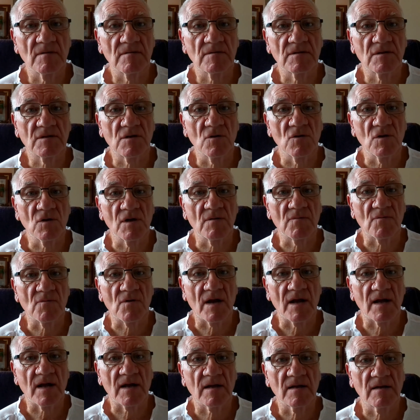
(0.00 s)
cooling
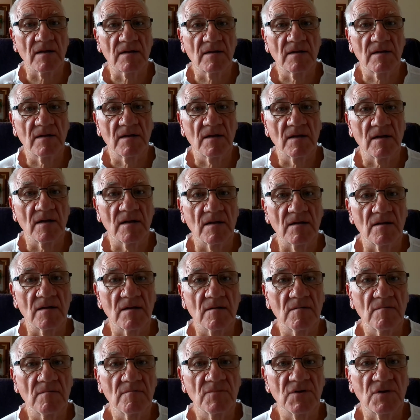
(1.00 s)
rack,
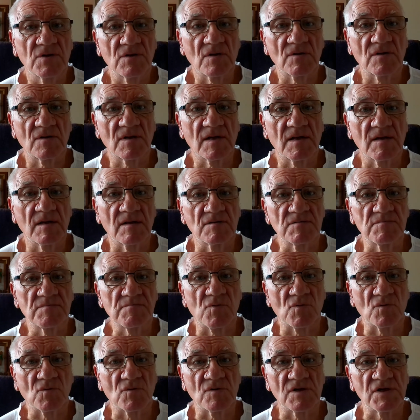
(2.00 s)
you know, that he can
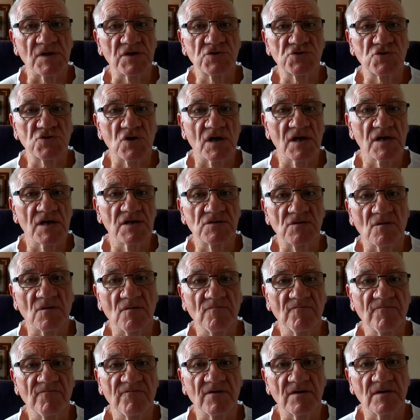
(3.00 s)
put all his trays on
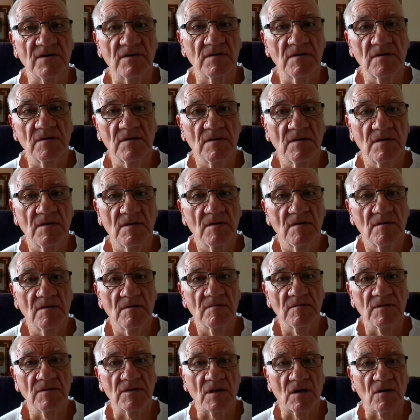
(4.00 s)
for,
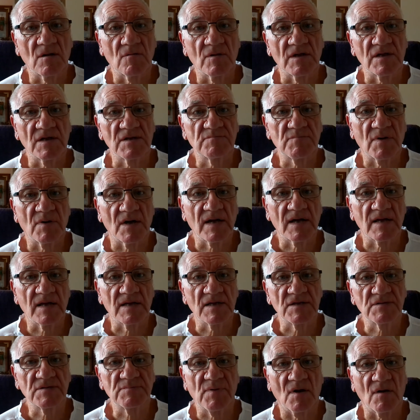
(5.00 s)
you know, when he's baking
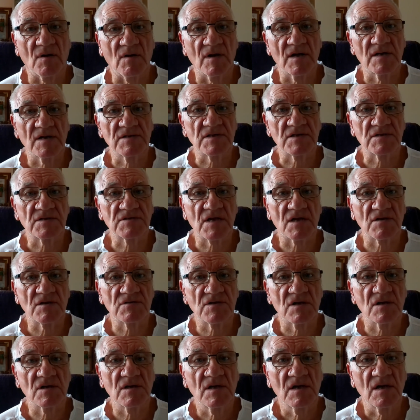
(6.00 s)
his pies,
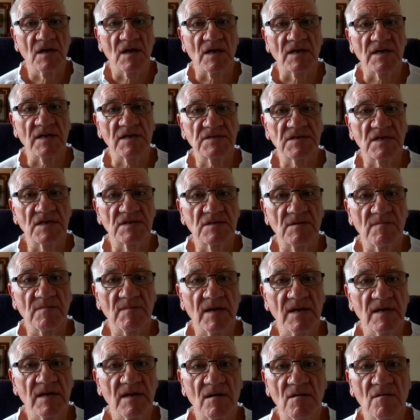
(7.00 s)
etc. And he said to
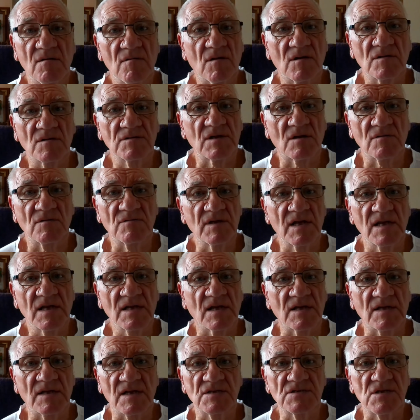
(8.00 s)
me, "Oh, I don't need
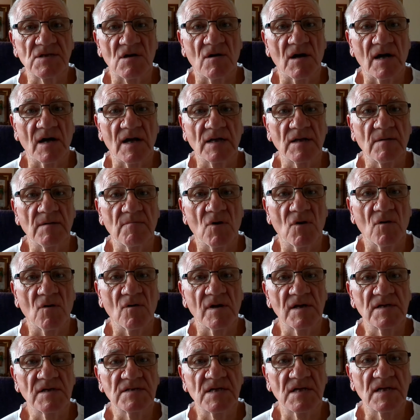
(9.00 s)
it this height anymore."
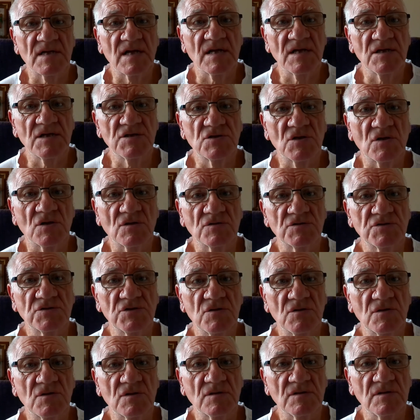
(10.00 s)
He said, "Any chance
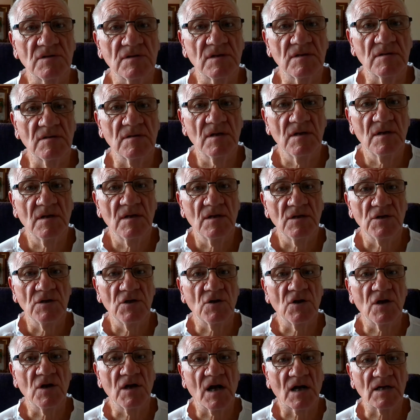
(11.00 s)
you
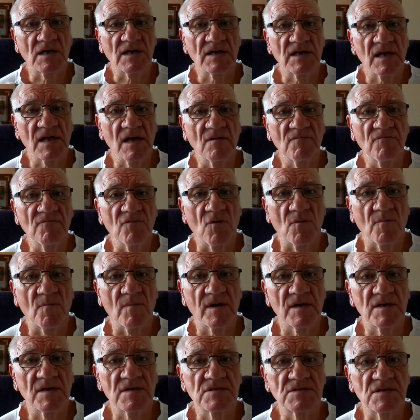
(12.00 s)
can cut it down for me?"
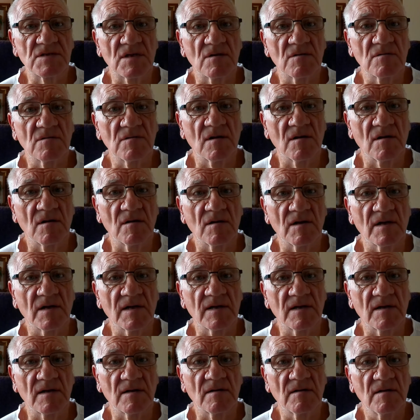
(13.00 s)
So
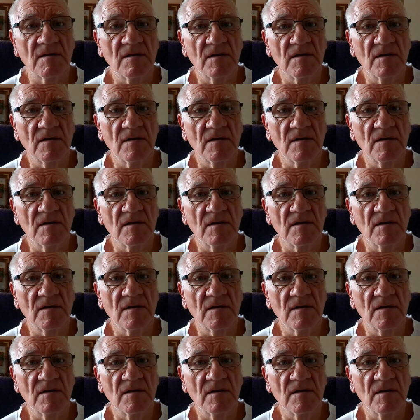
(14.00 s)
I